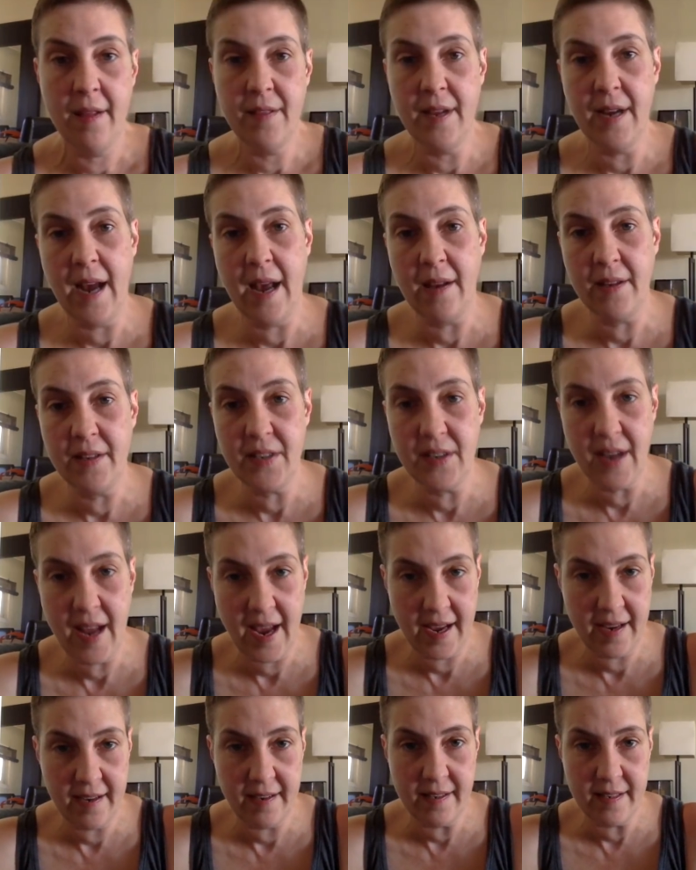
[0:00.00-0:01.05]
that Alison
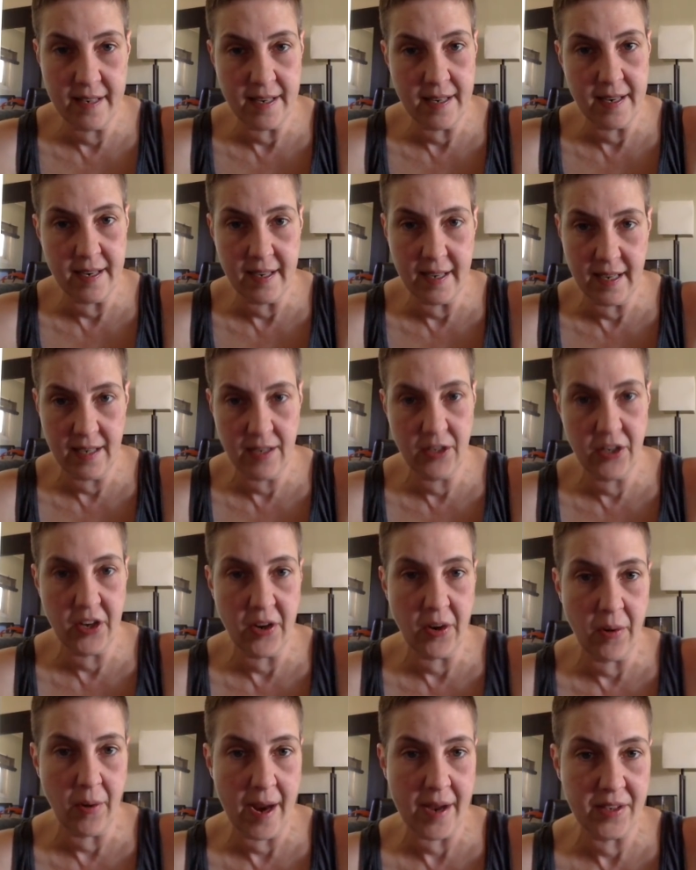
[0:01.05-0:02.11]
had indeed engaged
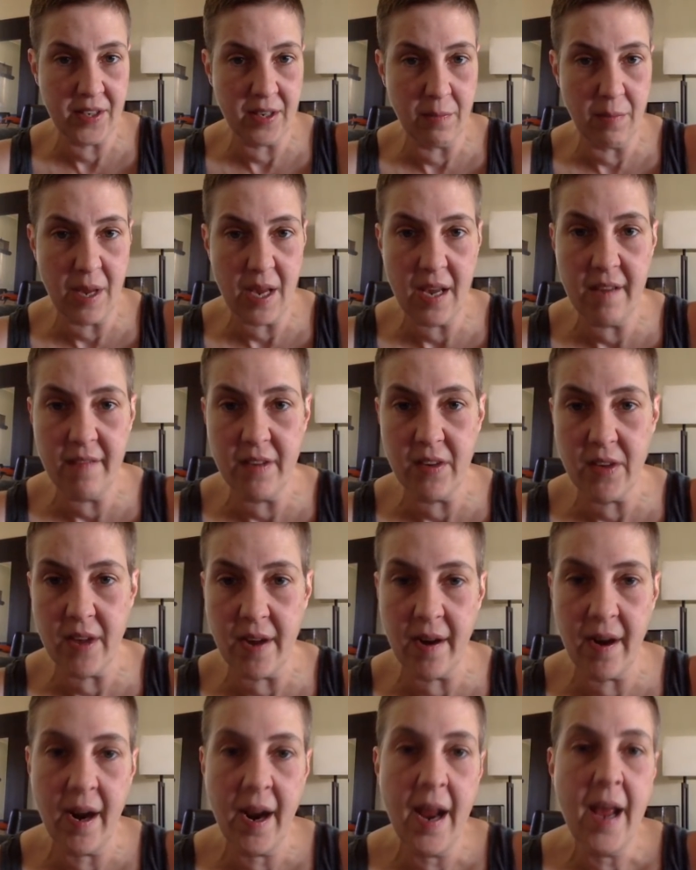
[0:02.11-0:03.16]
in harassing behavior
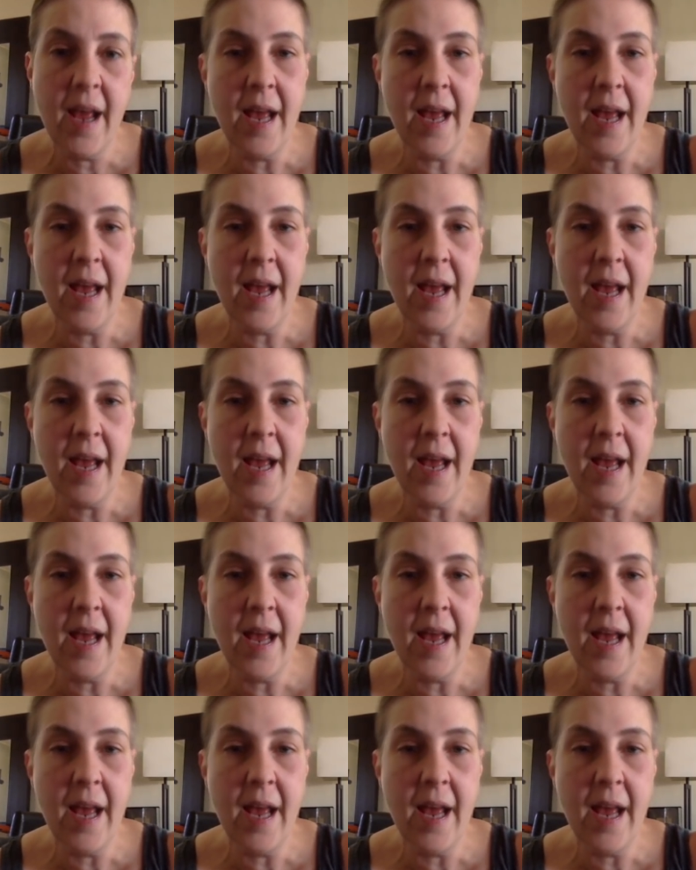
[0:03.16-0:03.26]
there.